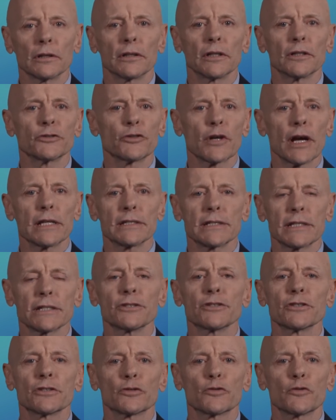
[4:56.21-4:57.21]
that
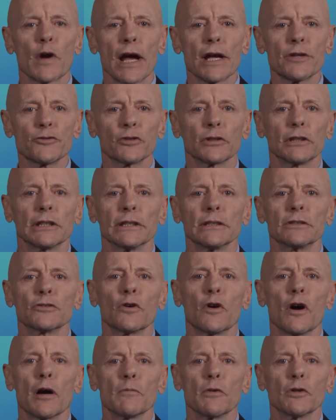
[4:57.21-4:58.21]
transitions gradually
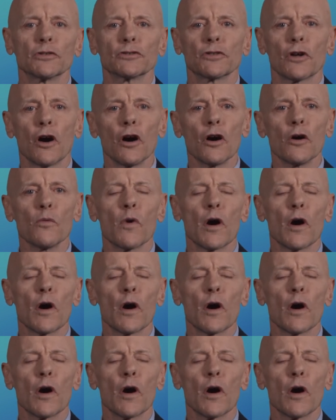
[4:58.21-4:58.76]
to almost all